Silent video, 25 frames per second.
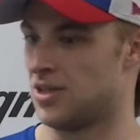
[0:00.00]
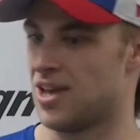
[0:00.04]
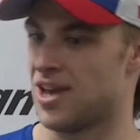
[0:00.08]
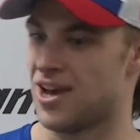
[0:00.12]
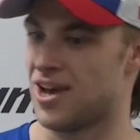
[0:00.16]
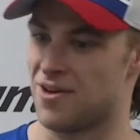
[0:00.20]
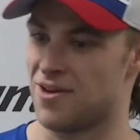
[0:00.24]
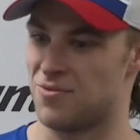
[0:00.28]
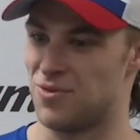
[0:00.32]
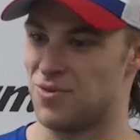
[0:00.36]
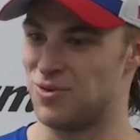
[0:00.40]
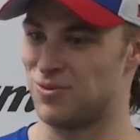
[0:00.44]

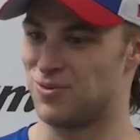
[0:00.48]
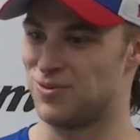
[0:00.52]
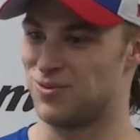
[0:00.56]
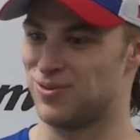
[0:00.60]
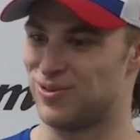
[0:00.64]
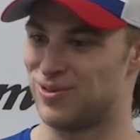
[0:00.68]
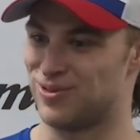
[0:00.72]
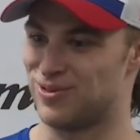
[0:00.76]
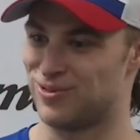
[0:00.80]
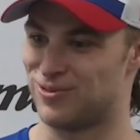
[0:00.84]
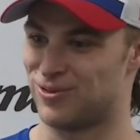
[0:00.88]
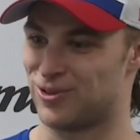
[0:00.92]
Yeah, I mean,
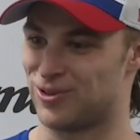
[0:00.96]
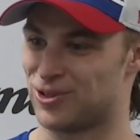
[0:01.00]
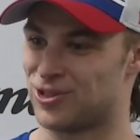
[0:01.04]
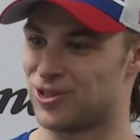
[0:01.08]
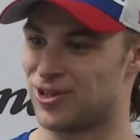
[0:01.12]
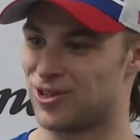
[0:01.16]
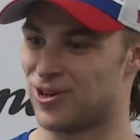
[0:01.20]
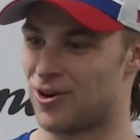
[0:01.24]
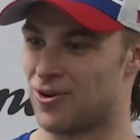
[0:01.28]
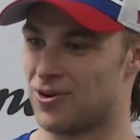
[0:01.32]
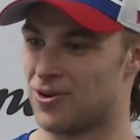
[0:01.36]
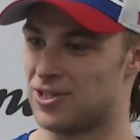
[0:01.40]
for
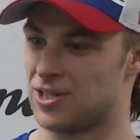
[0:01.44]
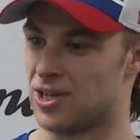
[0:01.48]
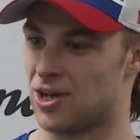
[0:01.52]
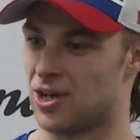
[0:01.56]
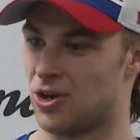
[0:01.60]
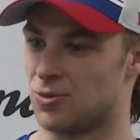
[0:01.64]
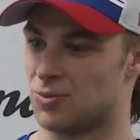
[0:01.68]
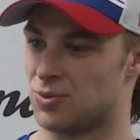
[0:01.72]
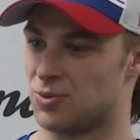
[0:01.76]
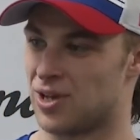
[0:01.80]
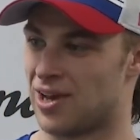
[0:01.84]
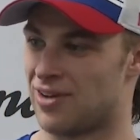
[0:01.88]
sure it always
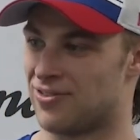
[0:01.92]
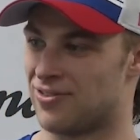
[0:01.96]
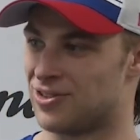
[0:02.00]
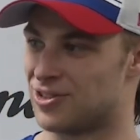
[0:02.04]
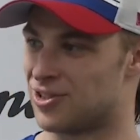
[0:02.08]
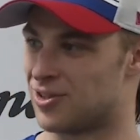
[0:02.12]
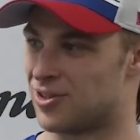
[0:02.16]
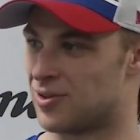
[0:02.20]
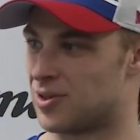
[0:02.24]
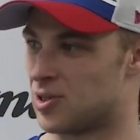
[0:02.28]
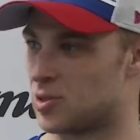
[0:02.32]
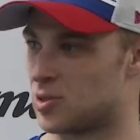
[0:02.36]
helps having
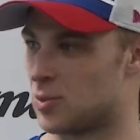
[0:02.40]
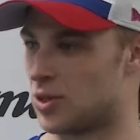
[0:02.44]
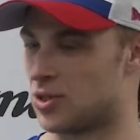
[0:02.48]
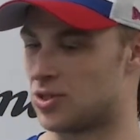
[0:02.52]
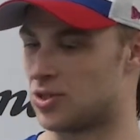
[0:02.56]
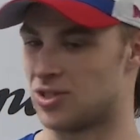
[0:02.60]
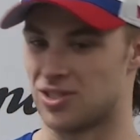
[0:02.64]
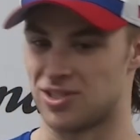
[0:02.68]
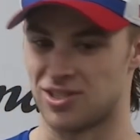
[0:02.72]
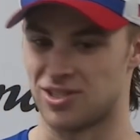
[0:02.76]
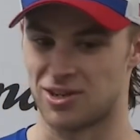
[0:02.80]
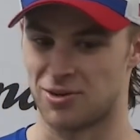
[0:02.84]
someone,
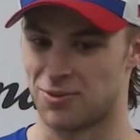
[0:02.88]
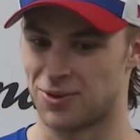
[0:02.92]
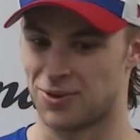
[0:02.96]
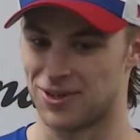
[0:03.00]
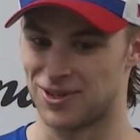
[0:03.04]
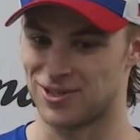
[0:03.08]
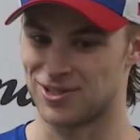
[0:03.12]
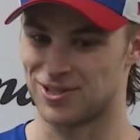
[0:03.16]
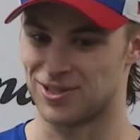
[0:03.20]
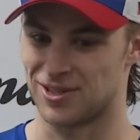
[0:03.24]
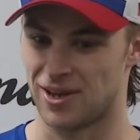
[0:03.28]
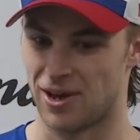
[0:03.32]
especially
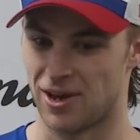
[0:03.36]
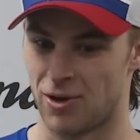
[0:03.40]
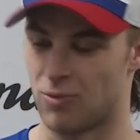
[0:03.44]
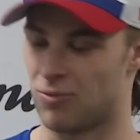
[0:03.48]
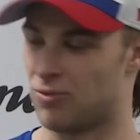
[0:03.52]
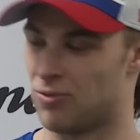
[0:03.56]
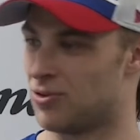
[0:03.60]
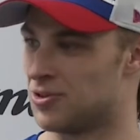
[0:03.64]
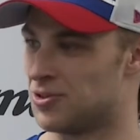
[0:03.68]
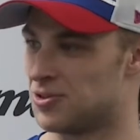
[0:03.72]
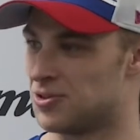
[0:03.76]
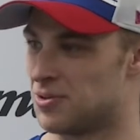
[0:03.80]
someone as
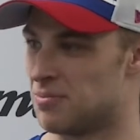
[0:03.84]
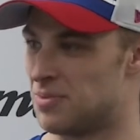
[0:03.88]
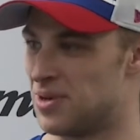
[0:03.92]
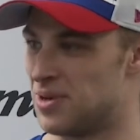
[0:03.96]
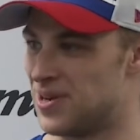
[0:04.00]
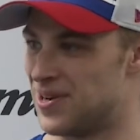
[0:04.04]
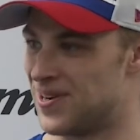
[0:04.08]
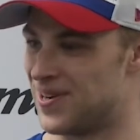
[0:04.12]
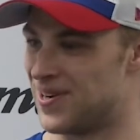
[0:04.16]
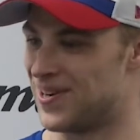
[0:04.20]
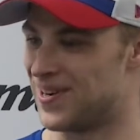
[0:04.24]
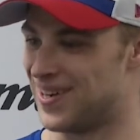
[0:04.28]
helpful as
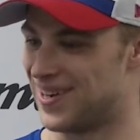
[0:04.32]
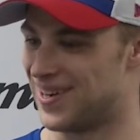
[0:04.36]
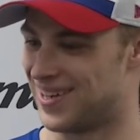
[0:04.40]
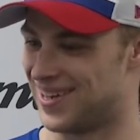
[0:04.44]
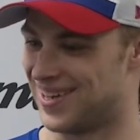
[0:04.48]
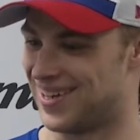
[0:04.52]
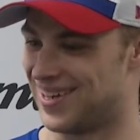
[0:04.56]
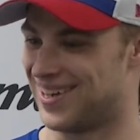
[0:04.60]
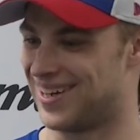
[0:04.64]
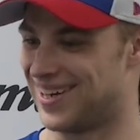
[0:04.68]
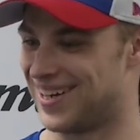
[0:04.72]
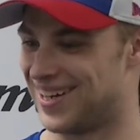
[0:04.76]
Amir.
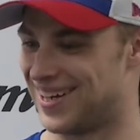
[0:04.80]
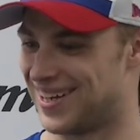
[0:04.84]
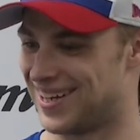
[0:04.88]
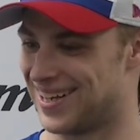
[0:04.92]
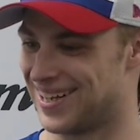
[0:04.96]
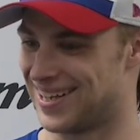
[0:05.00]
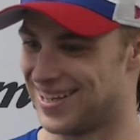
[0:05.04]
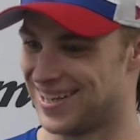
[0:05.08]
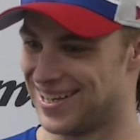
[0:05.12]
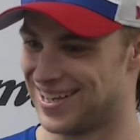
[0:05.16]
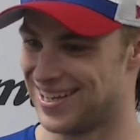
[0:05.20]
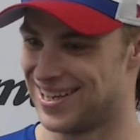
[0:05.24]

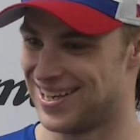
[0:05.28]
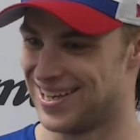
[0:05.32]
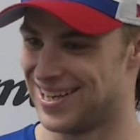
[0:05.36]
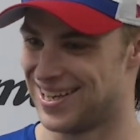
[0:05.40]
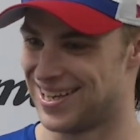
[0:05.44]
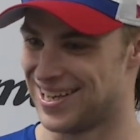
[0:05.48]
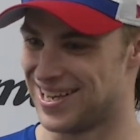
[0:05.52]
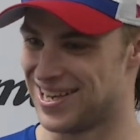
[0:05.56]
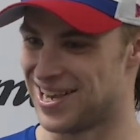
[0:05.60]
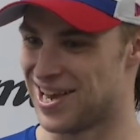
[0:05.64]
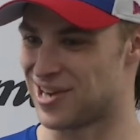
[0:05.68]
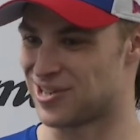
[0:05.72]

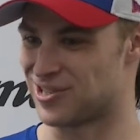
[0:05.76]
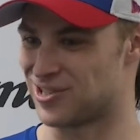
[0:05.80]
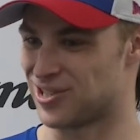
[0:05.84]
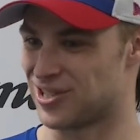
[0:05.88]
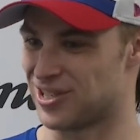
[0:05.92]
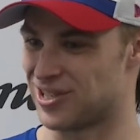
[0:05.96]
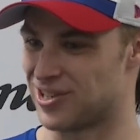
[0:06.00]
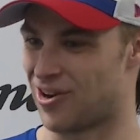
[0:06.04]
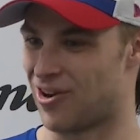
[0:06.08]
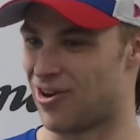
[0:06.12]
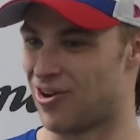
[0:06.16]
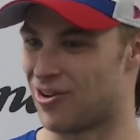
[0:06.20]
He
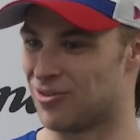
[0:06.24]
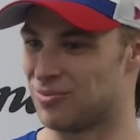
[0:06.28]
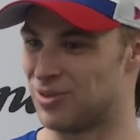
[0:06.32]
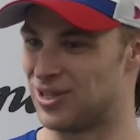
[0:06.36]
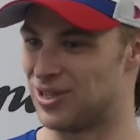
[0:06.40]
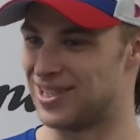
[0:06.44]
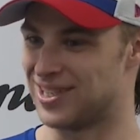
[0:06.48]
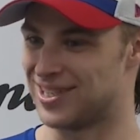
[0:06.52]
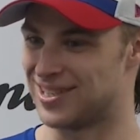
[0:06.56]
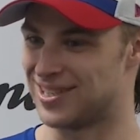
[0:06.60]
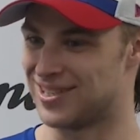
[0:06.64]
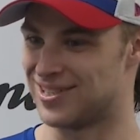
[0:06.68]
actually called
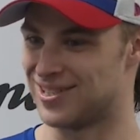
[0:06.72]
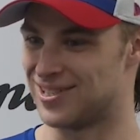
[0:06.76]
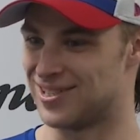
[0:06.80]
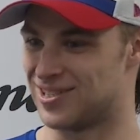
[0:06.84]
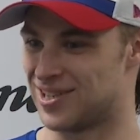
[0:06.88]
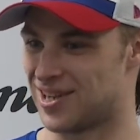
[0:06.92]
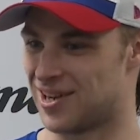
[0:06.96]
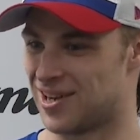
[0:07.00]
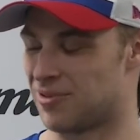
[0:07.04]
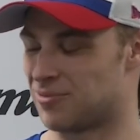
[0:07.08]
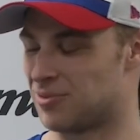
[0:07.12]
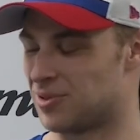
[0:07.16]
me to
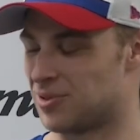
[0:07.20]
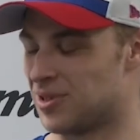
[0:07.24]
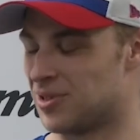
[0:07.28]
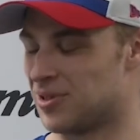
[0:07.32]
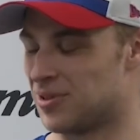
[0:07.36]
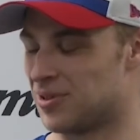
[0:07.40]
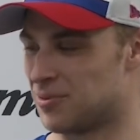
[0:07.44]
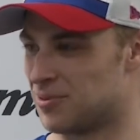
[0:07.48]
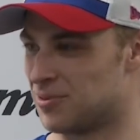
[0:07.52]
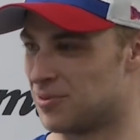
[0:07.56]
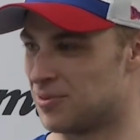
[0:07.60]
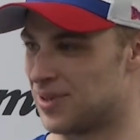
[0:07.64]
set up
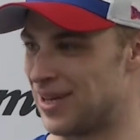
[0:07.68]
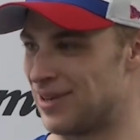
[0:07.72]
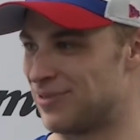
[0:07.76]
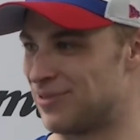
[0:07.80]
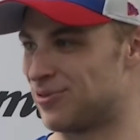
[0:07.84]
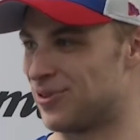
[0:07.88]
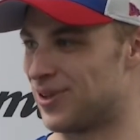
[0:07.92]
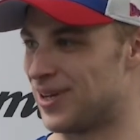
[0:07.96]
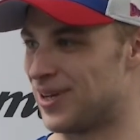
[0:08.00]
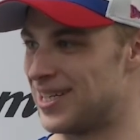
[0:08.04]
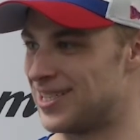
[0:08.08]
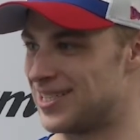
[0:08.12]
the
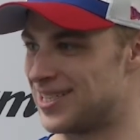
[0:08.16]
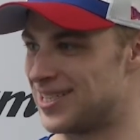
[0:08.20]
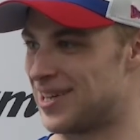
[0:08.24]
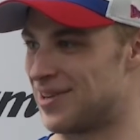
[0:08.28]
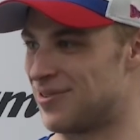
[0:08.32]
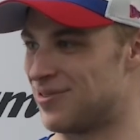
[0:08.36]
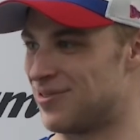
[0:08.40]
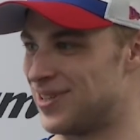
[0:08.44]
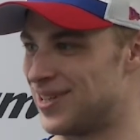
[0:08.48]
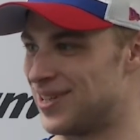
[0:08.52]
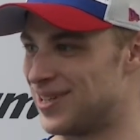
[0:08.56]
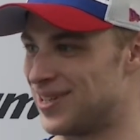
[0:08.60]
like flights
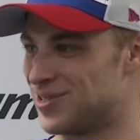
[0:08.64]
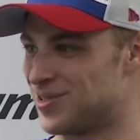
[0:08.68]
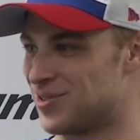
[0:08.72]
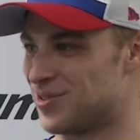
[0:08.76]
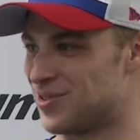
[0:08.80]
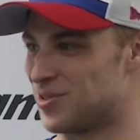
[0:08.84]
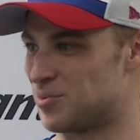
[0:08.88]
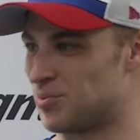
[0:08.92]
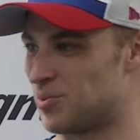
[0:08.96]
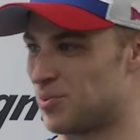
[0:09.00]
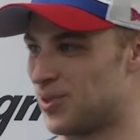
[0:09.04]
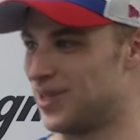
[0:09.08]
and everything.
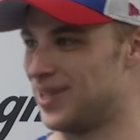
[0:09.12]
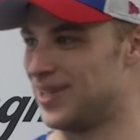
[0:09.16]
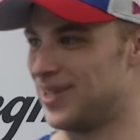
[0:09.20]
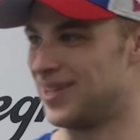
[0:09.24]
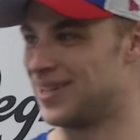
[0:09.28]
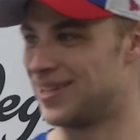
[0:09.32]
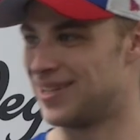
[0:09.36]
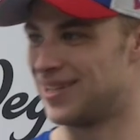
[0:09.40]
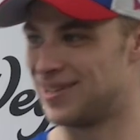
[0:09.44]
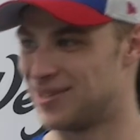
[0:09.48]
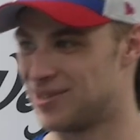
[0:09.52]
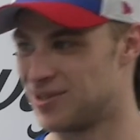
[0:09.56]
So it was
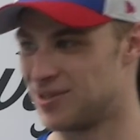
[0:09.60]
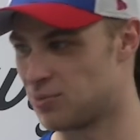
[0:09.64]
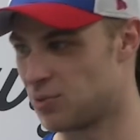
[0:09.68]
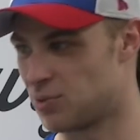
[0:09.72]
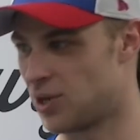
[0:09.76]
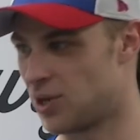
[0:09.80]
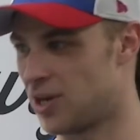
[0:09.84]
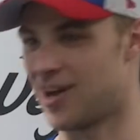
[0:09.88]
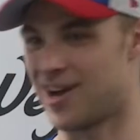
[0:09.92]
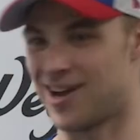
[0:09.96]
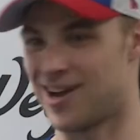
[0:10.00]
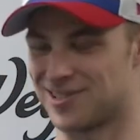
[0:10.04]
pretty
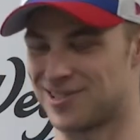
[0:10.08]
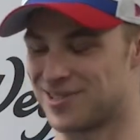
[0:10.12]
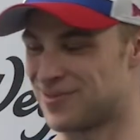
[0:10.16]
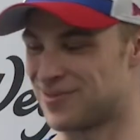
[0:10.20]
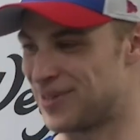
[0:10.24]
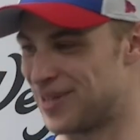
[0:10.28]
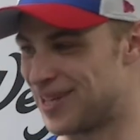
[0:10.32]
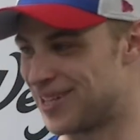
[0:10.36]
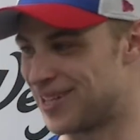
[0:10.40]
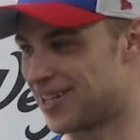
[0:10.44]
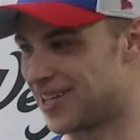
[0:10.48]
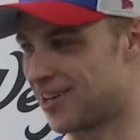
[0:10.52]

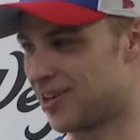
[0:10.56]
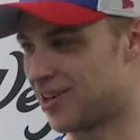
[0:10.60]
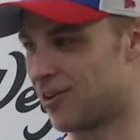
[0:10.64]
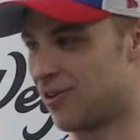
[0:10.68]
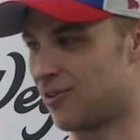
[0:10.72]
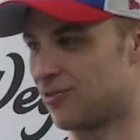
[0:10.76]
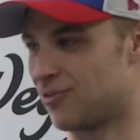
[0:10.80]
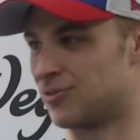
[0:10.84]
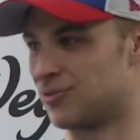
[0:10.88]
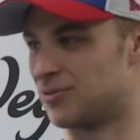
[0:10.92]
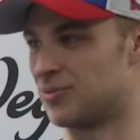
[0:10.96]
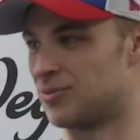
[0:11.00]
awesome to get that
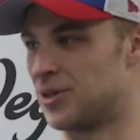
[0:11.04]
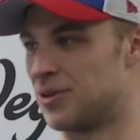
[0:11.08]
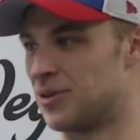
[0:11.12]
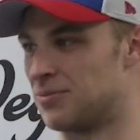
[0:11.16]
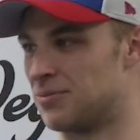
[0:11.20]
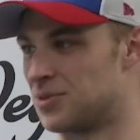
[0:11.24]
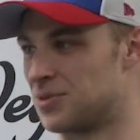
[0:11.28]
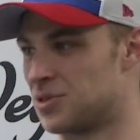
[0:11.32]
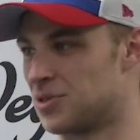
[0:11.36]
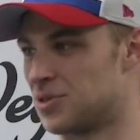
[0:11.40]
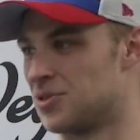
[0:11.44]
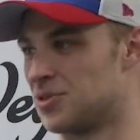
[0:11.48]
call from
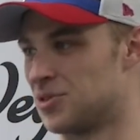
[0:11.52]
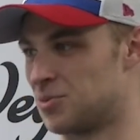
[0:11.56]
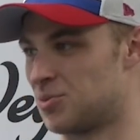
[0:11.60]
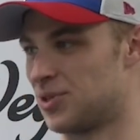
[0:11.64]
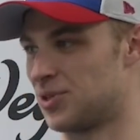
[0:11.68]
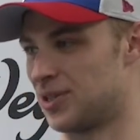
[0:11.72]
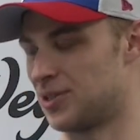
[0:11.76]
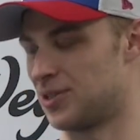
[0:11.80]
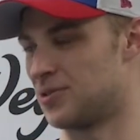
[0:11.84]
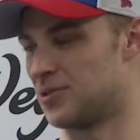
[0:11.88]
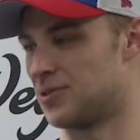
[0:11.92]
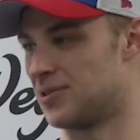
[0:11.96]
him. So it was
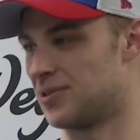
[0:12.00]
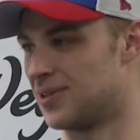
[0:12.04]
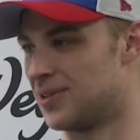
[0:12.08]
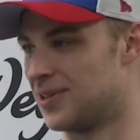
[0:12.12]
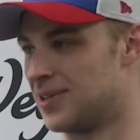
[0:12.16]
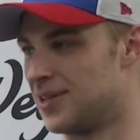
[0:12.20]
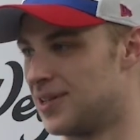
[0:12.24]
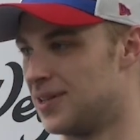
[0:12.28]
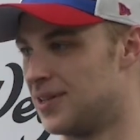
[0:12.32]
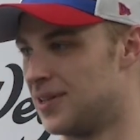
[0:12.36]
pretty cool.